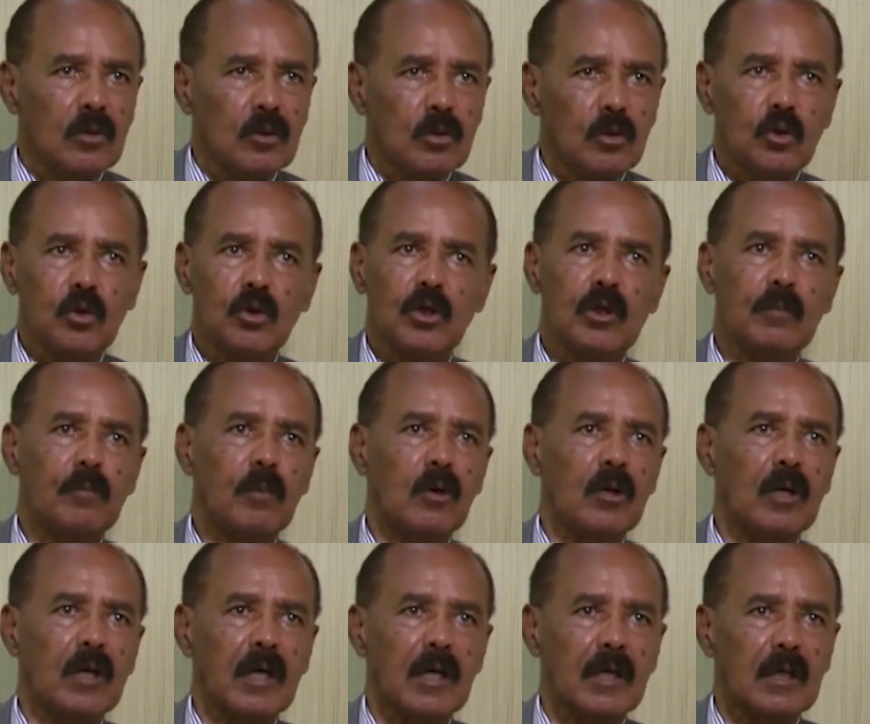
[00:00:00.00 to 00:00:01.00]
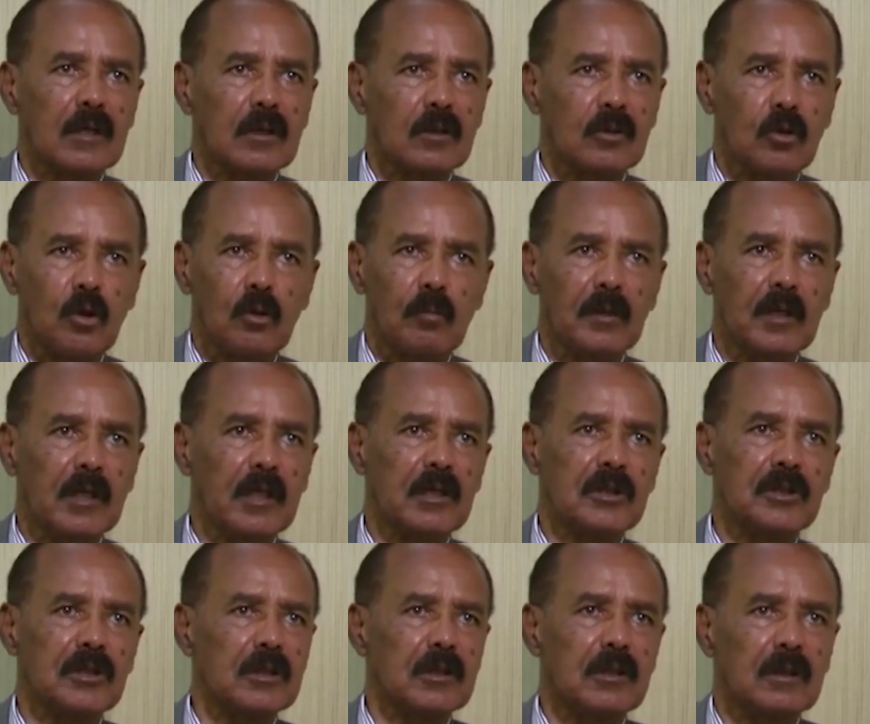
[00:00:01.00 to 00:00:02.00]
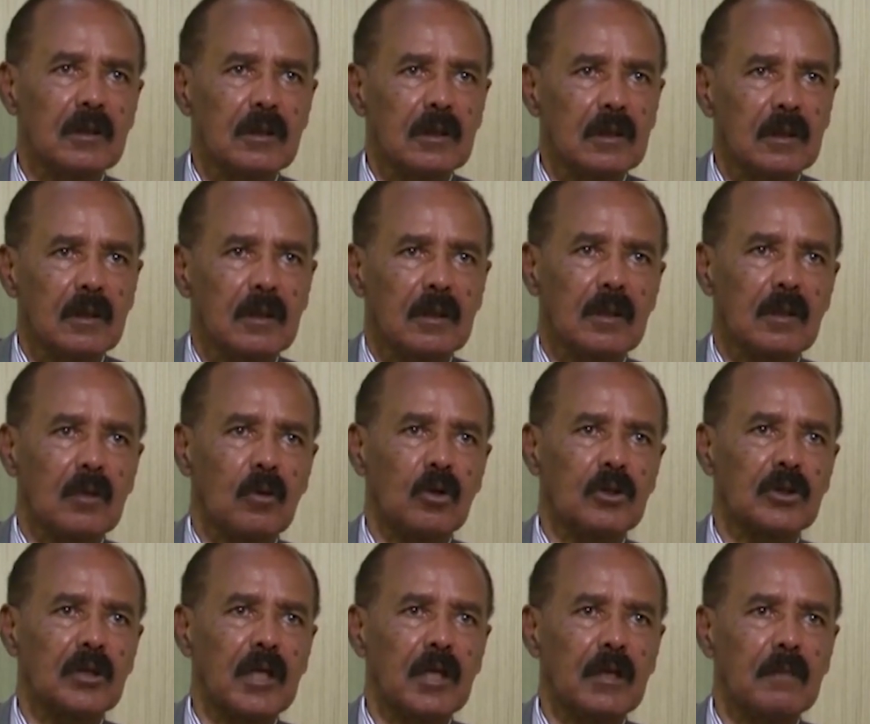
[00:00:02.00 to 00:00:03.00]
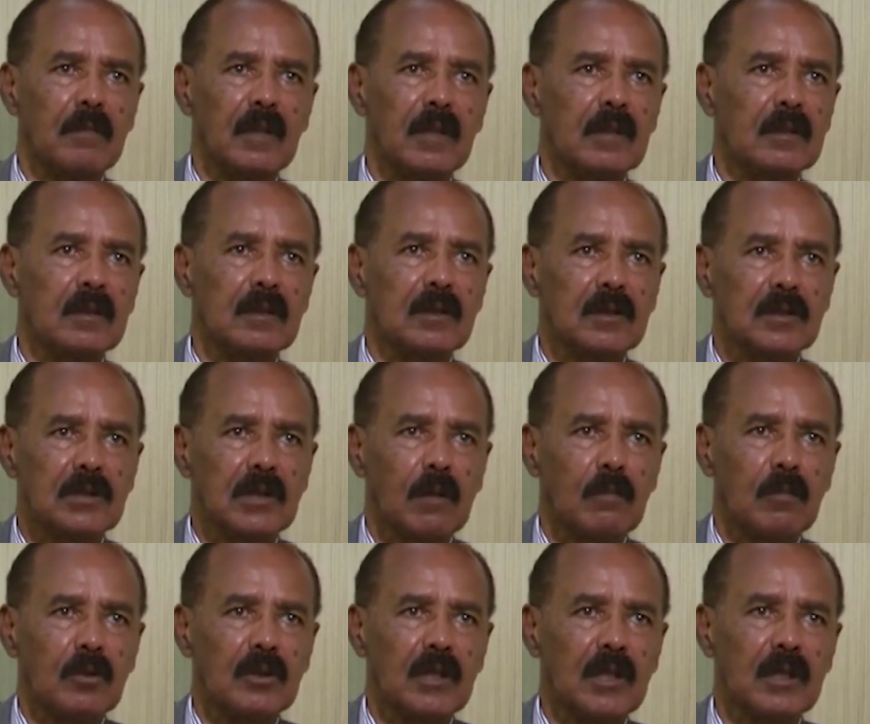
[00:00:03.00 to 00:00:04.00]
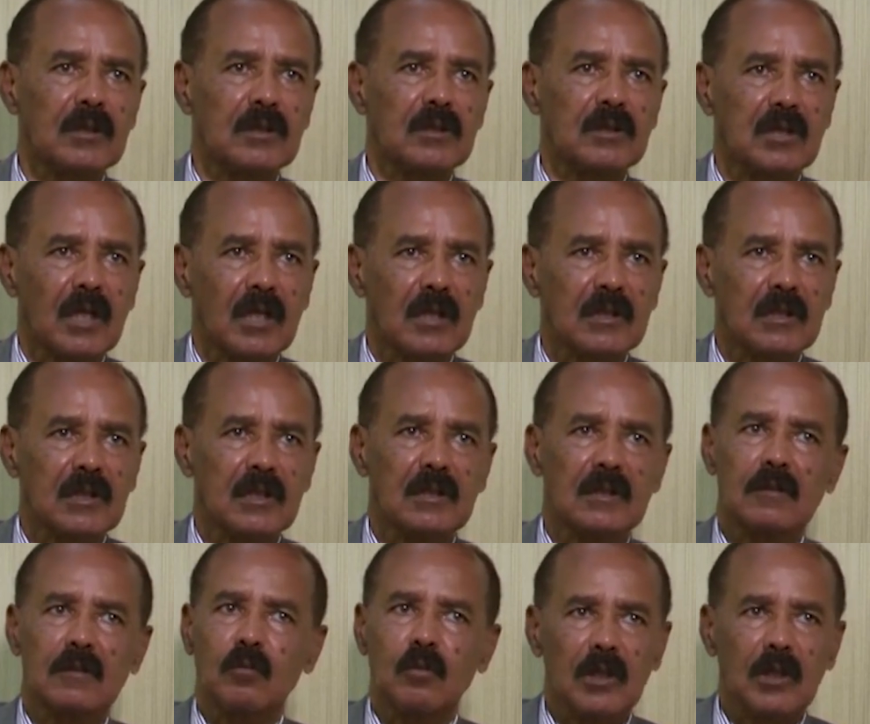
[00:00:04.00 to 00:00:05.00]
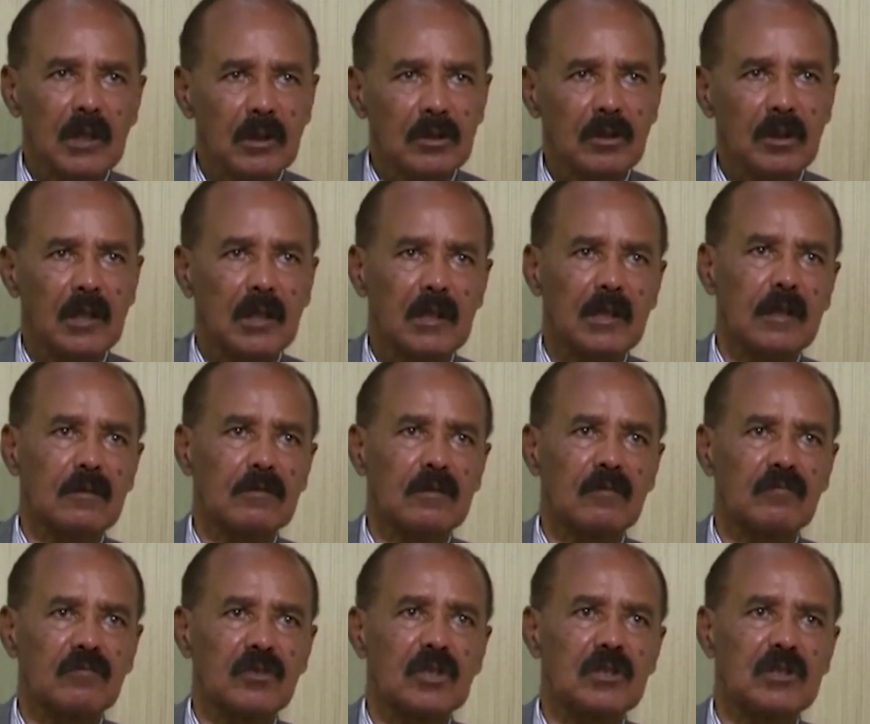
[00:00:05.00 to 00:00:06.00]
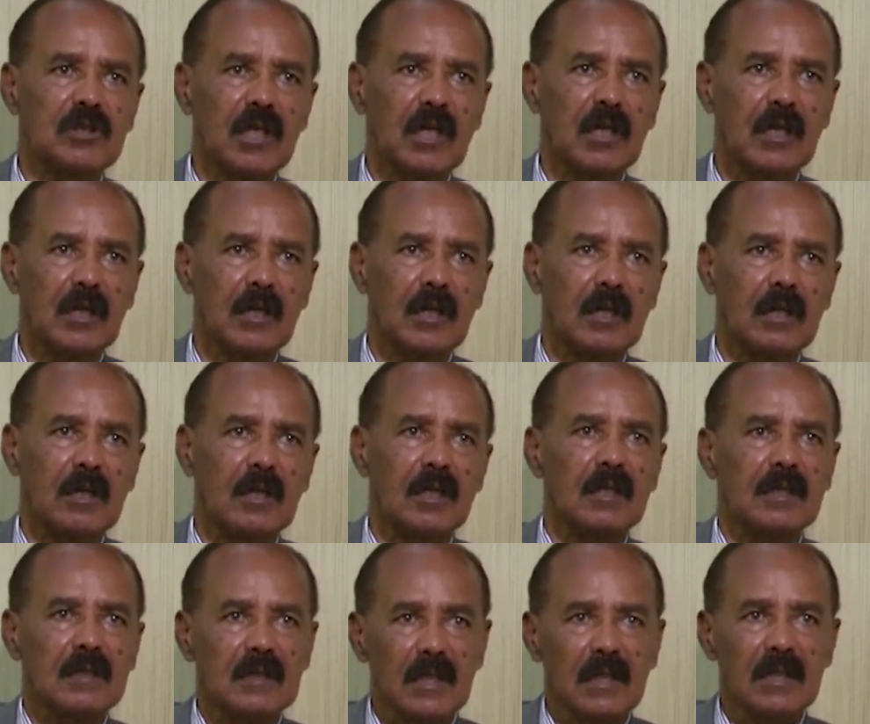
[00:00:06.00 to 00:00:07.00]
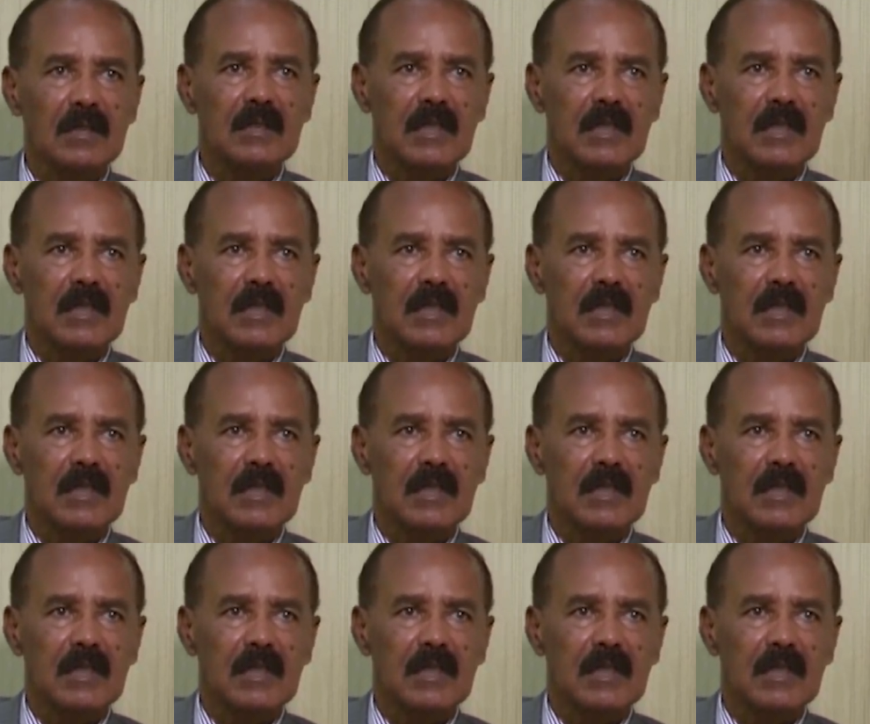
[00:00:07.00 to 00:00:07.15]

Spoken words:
Unipolar, domination, containment, sabotage, sanctions. We need to get out of this cycle. This